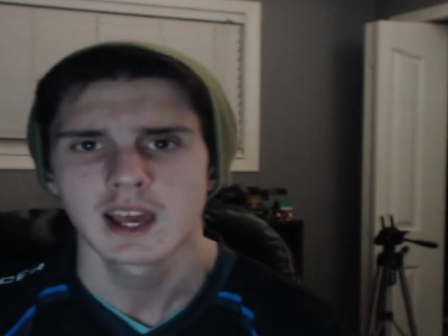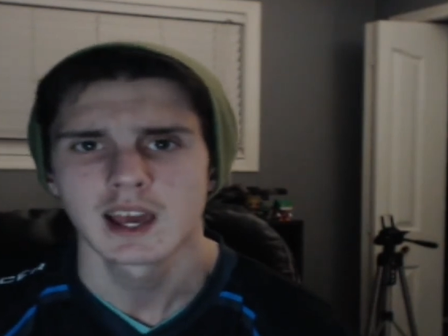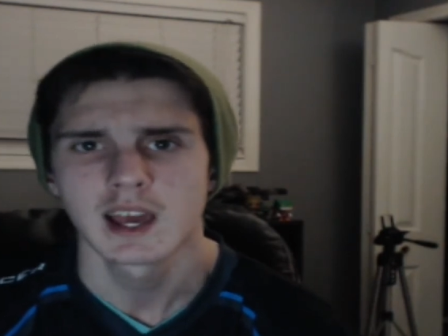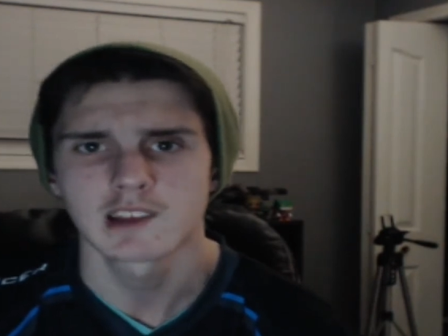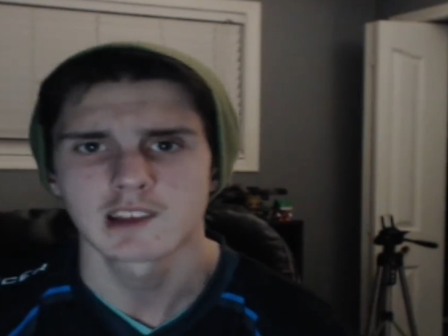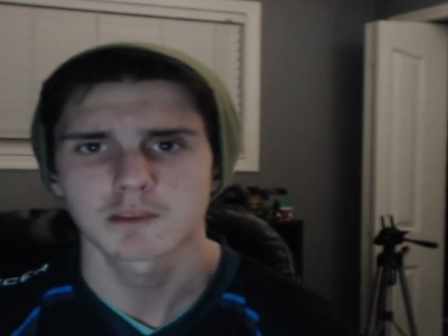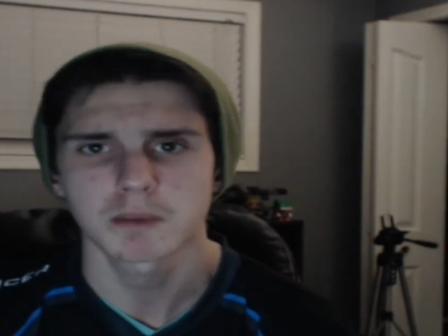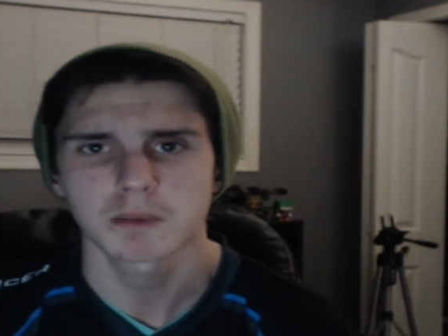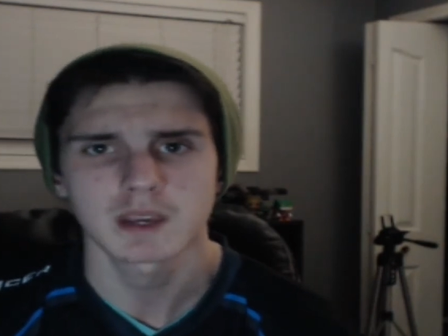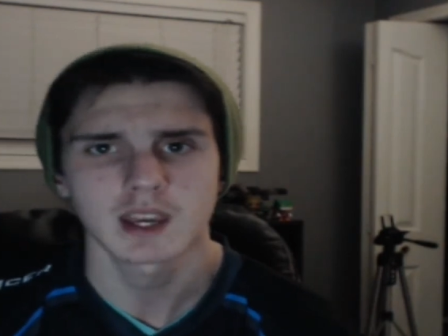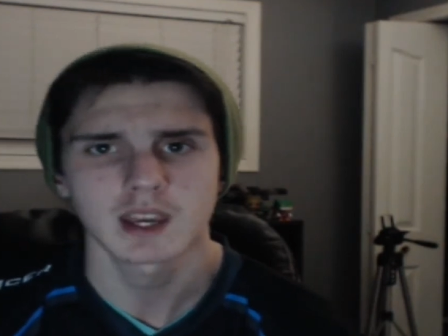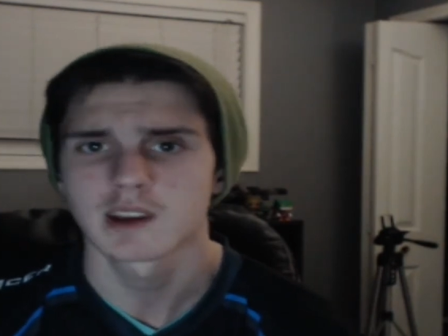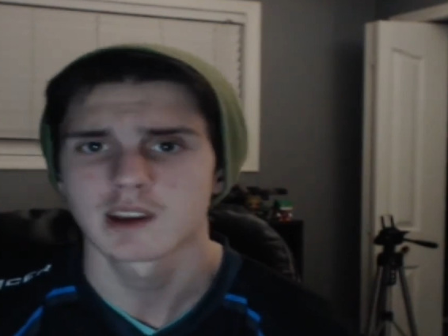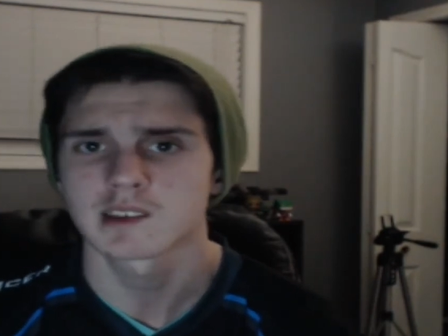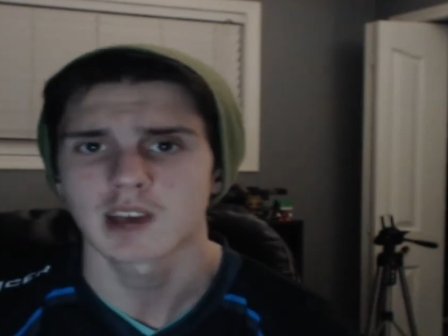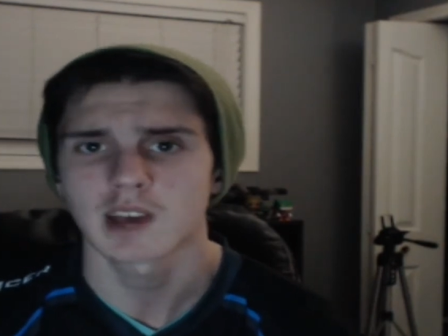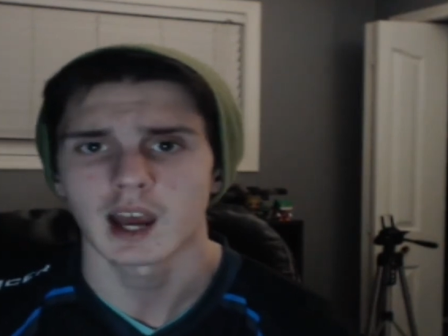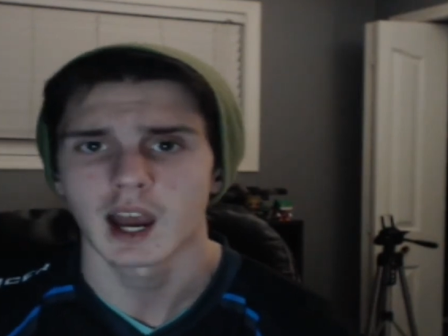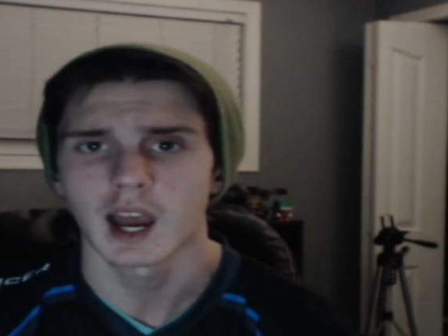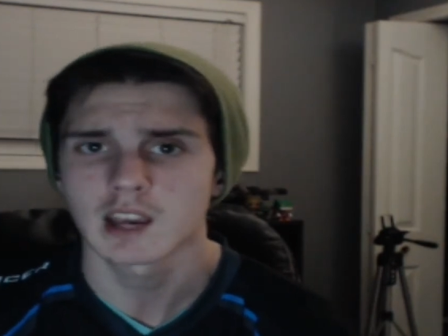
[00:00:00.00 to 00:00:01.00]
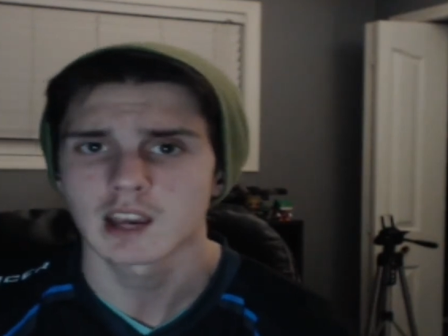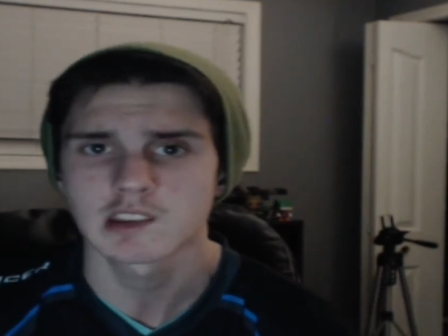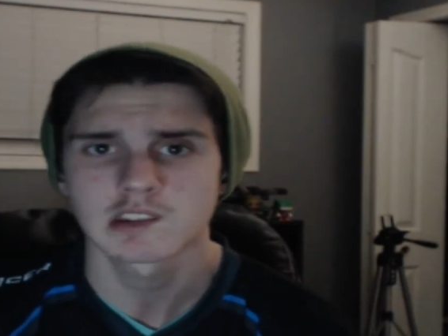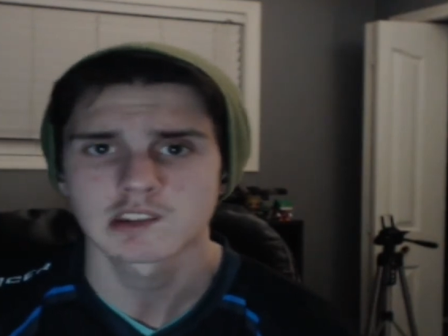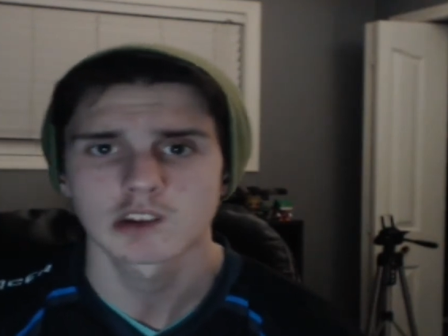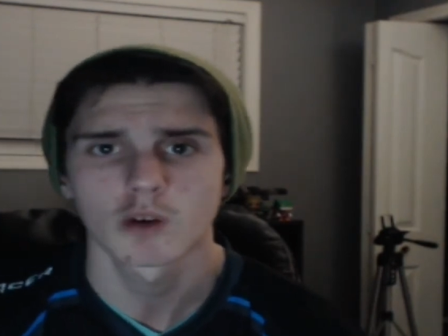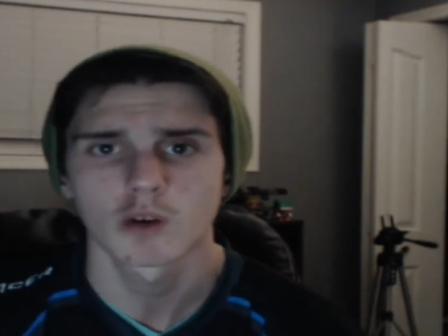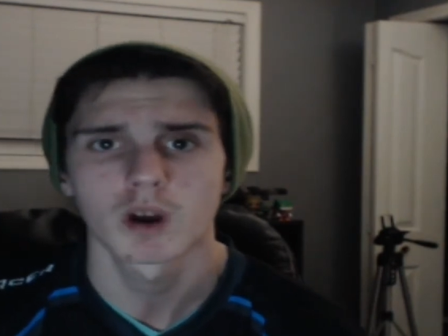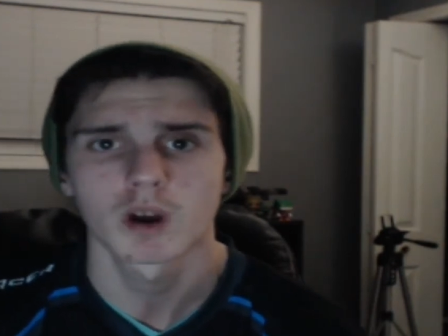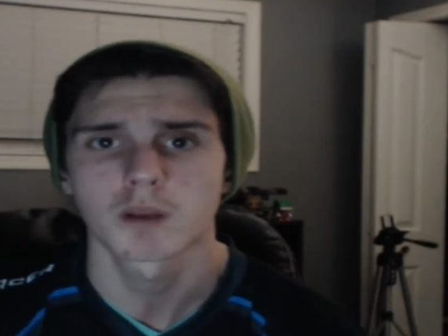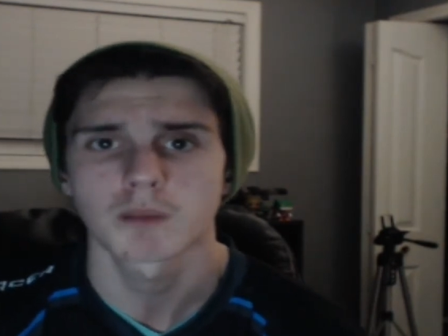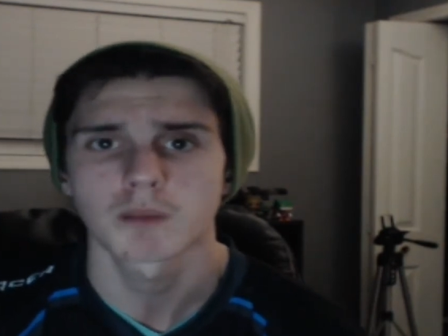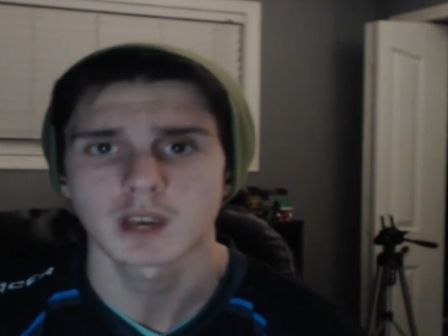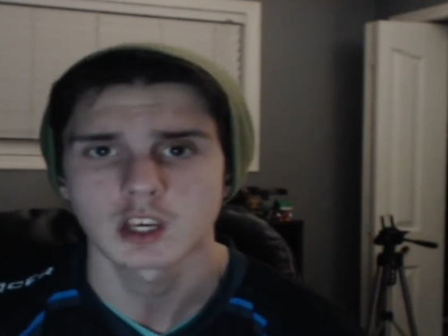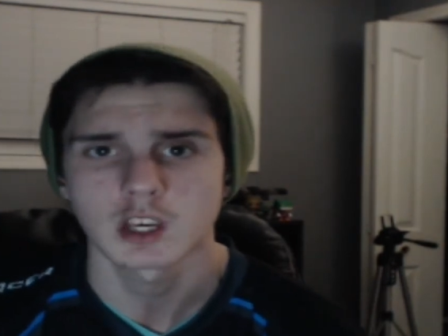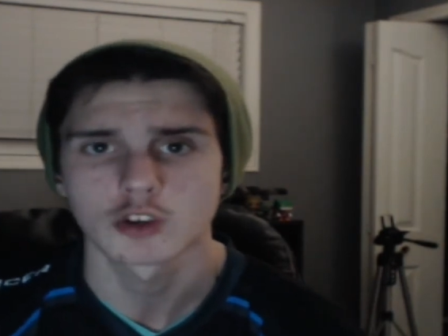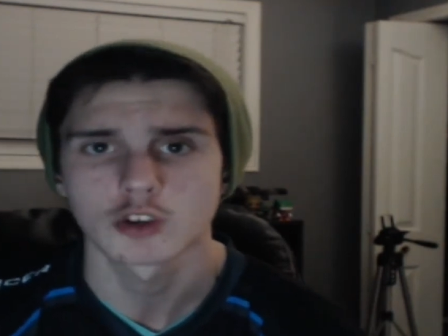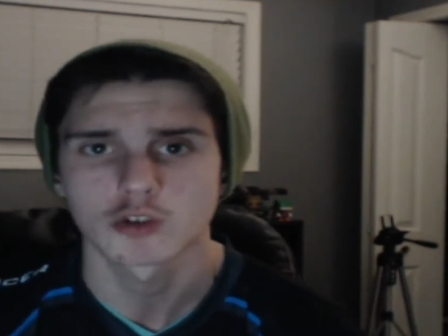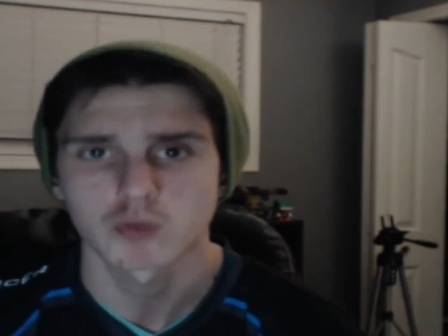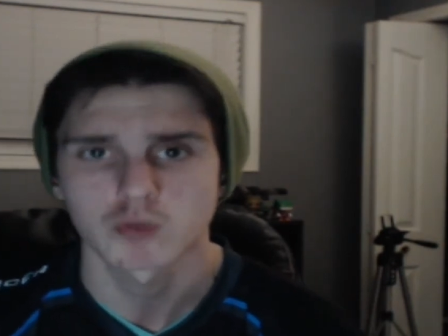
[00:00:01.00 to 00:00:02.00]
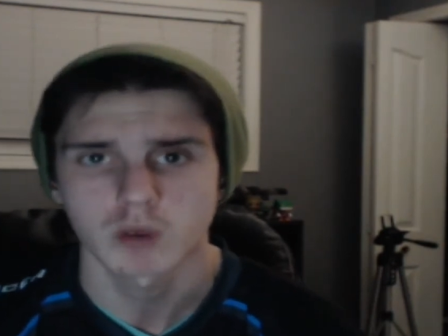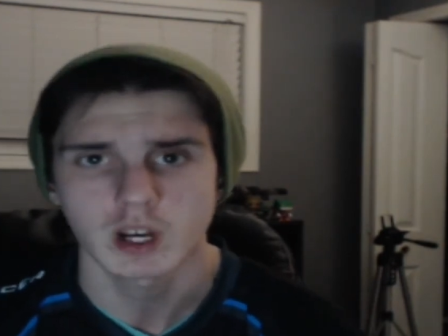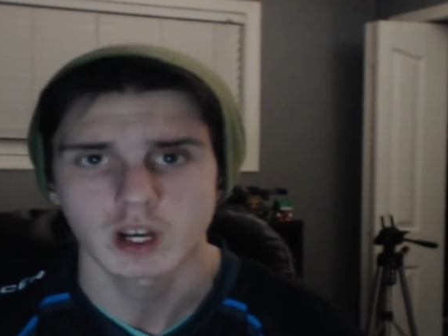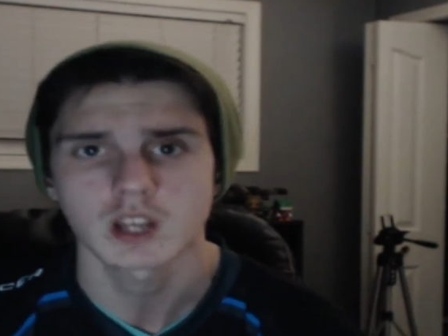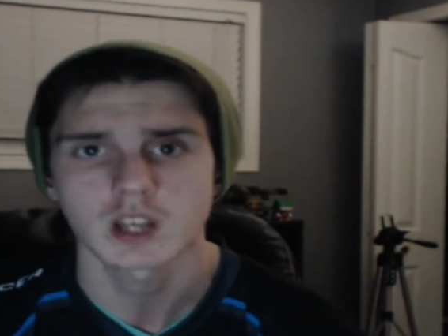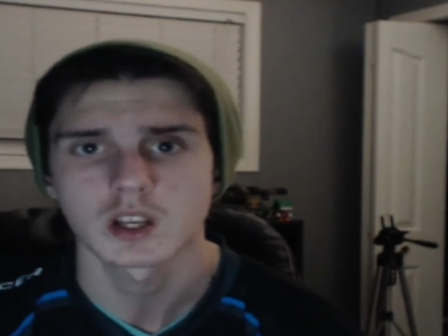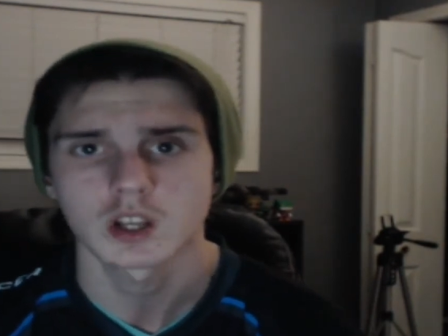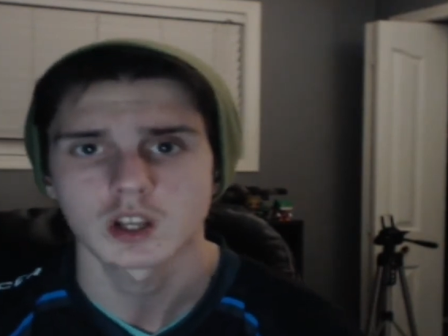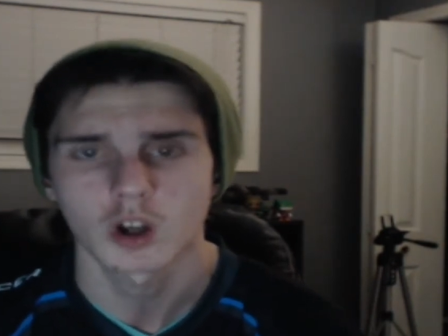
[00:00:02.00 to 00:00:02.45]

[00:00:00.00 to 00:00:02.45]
It's because I still want to make great